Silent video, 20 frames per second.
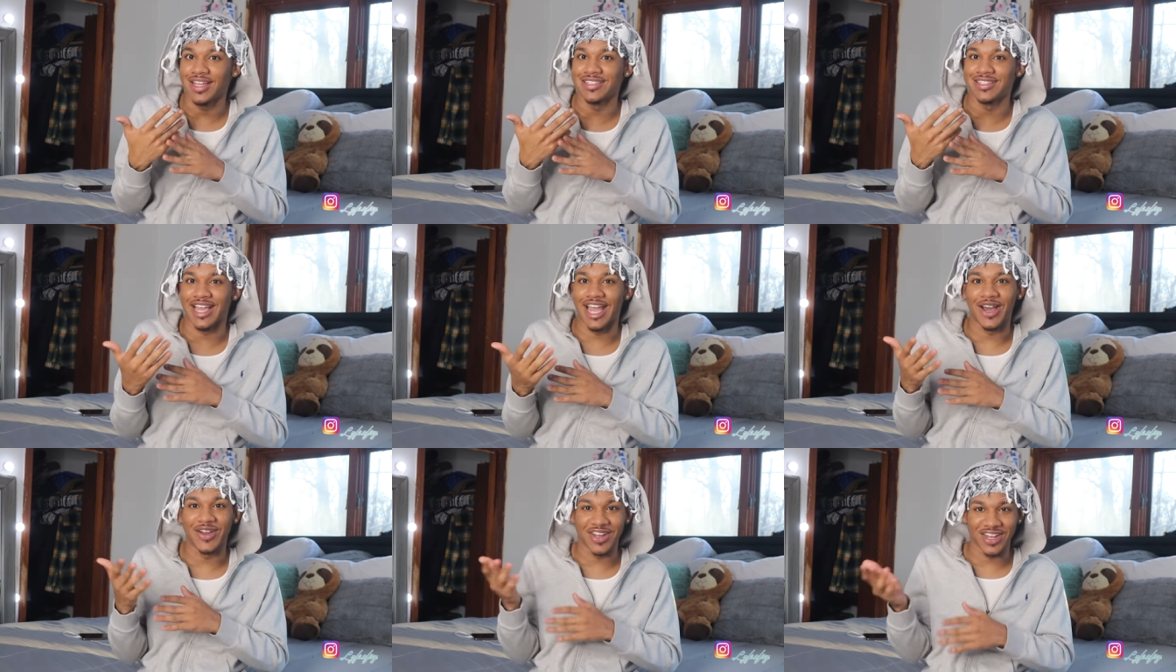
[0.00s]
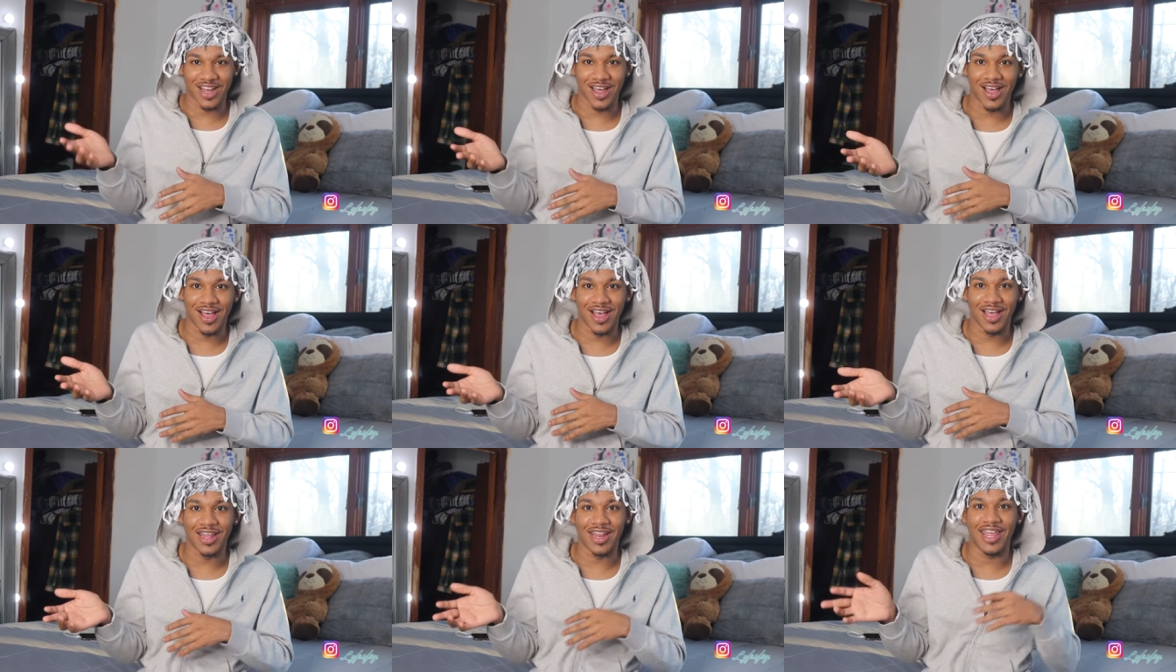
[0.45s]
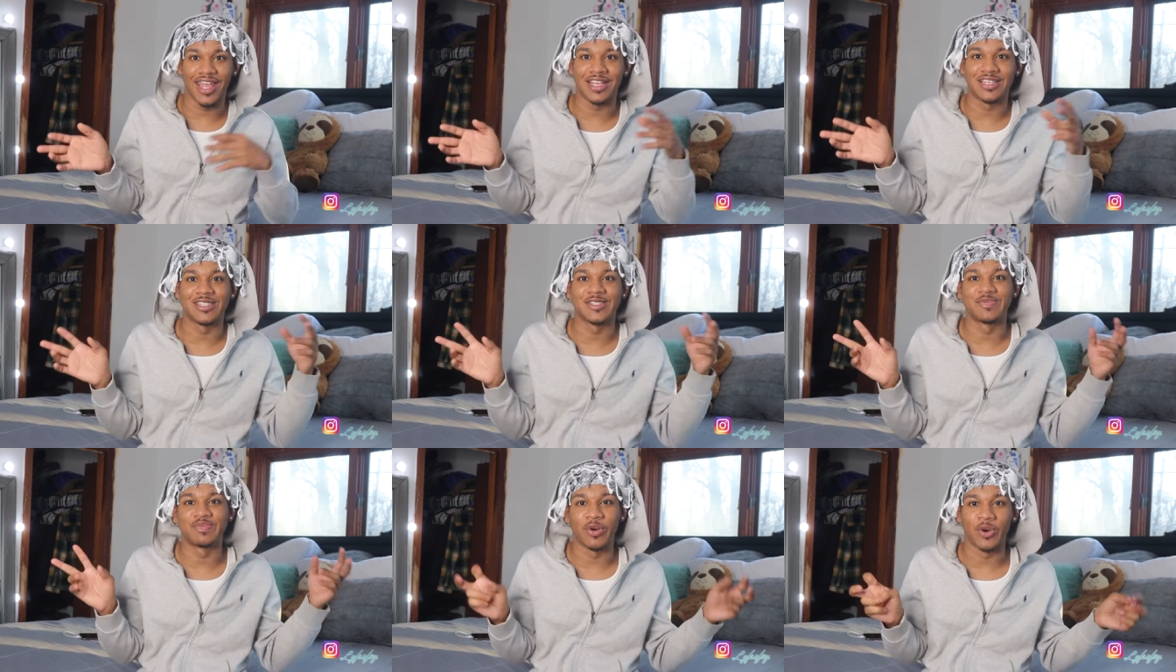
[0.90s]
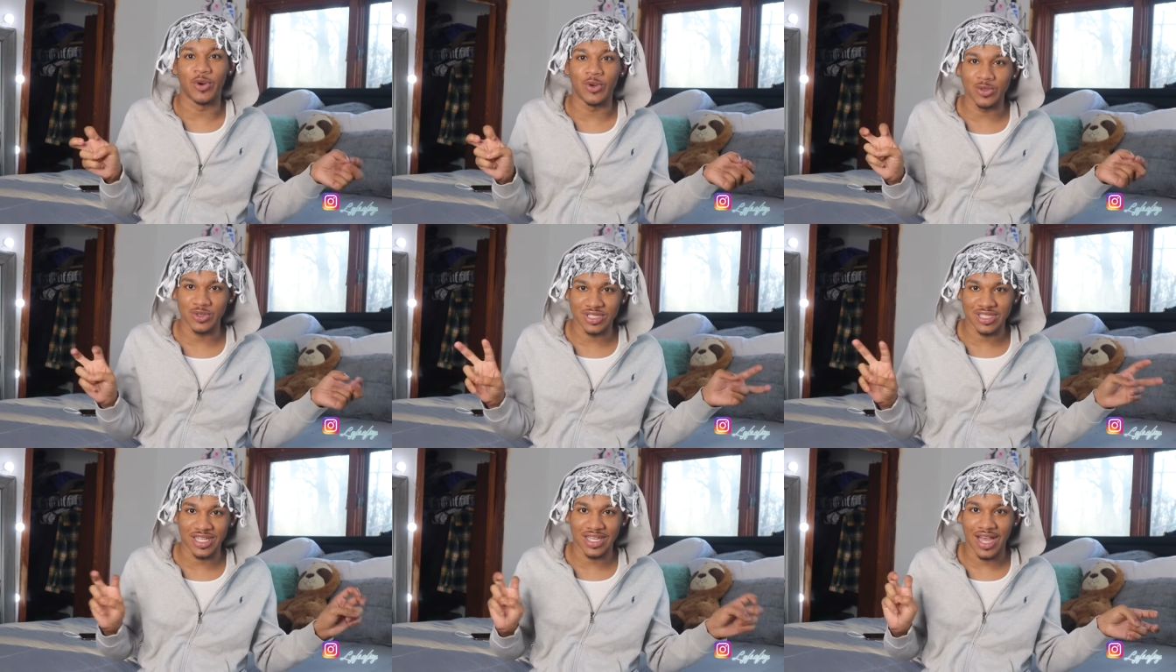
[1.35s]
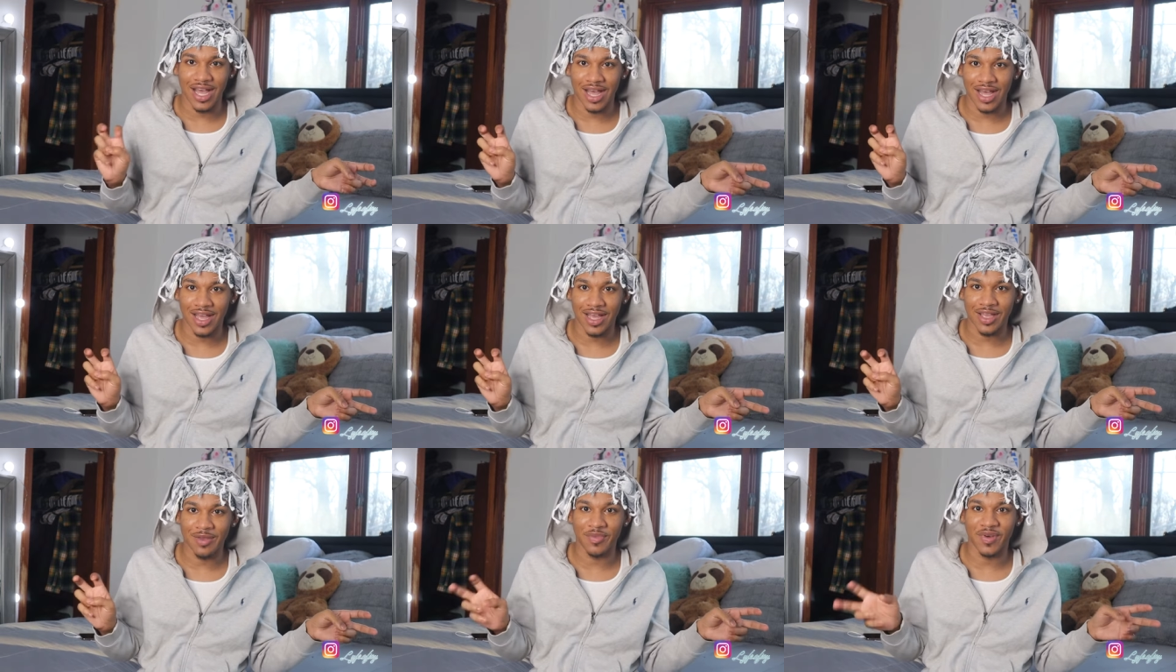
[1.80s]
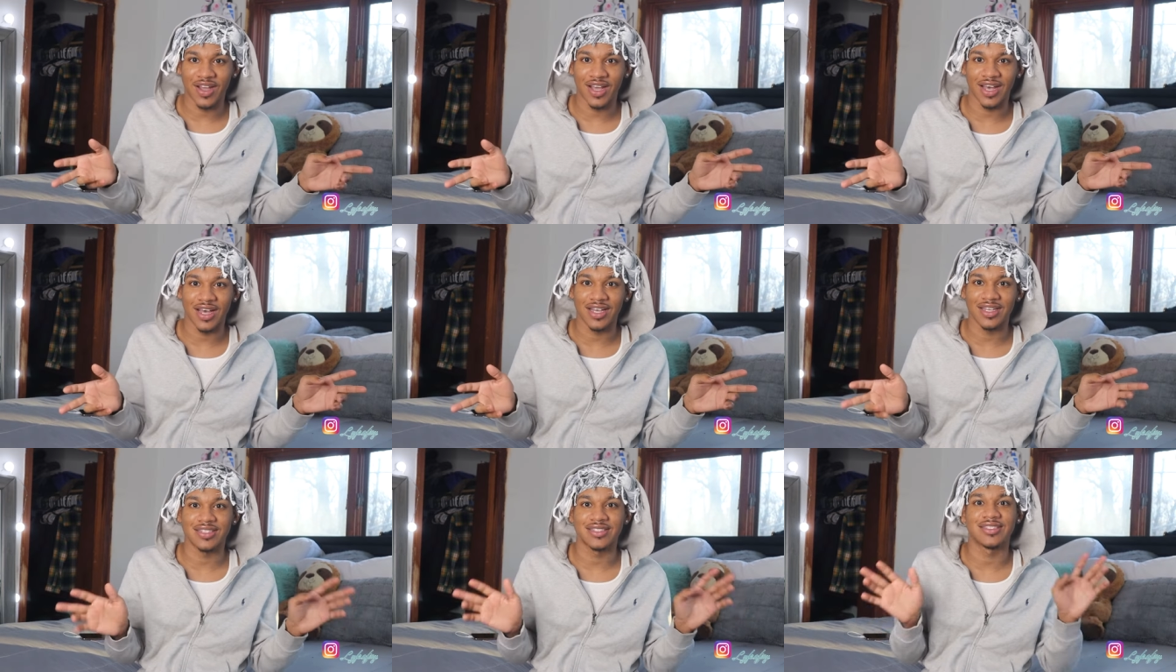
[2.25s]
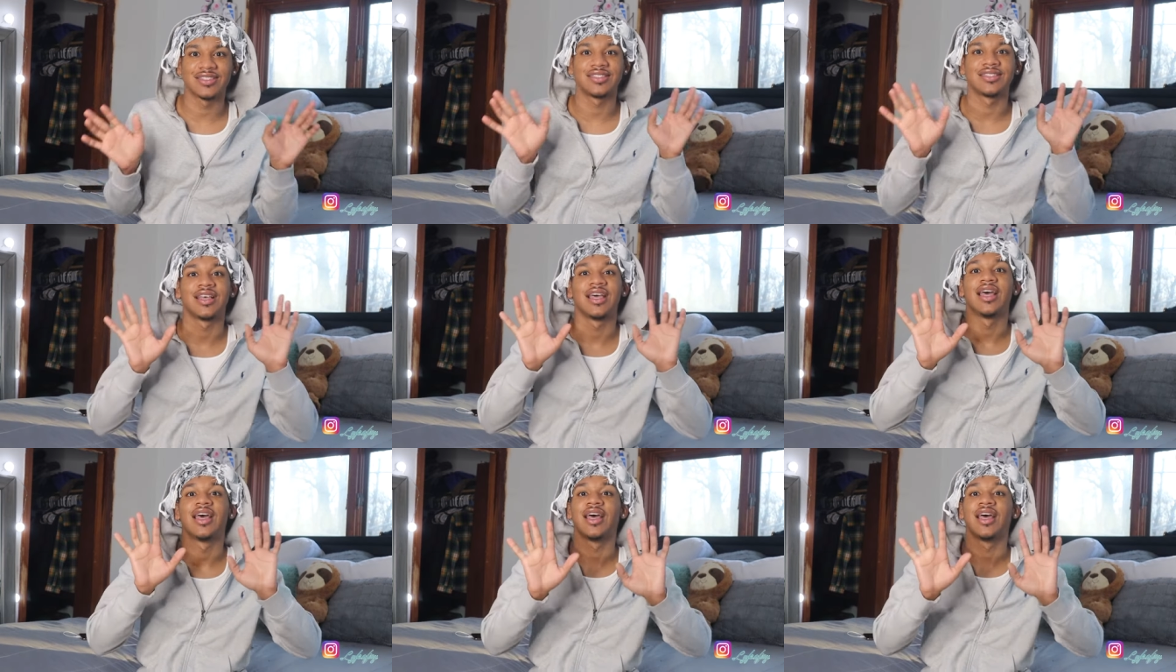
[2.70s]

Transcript: down the line expose the guy because